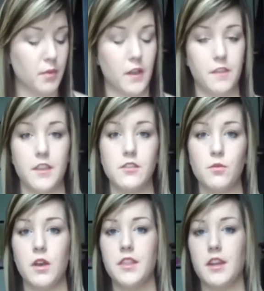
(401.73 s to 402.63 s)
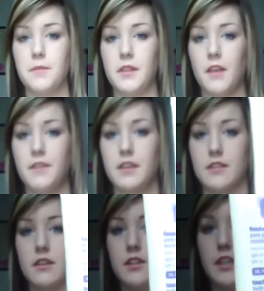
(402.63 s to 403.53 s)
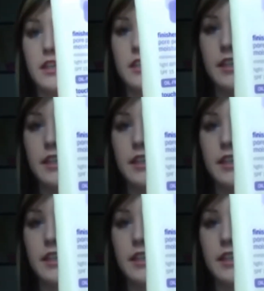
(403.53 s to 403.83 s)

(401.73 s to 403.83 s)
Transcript: But this one that I've been loving is the Clean and